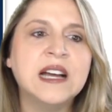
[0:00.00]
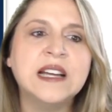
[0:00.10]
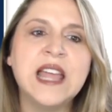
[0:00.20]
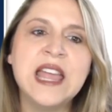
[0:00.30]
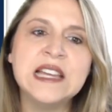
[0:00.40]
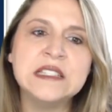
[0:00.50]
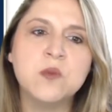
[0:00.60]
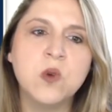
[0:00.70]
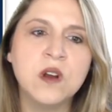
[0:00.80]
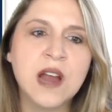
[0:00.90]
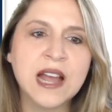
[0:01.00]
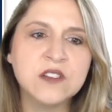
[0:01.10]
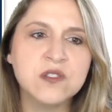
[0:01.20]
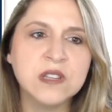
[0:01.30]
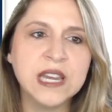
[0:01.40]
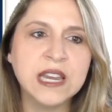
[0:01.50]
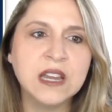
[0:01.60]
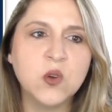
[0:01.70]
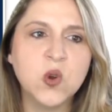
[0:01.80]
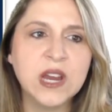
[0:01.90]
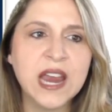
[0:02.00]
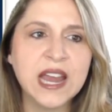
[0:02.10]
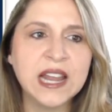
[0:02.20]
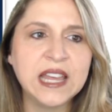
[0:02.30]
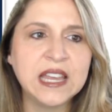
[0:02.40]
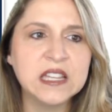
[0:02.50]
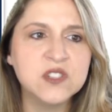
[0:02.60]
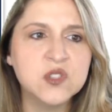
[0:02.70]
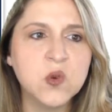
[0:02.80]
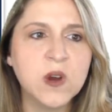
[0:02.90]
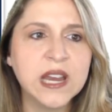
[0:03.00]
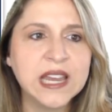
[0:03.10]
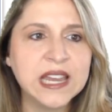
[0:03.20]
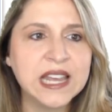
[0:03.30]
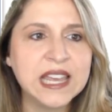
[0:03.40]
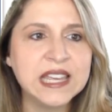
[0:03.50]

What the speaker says: And we're actually creating and storing it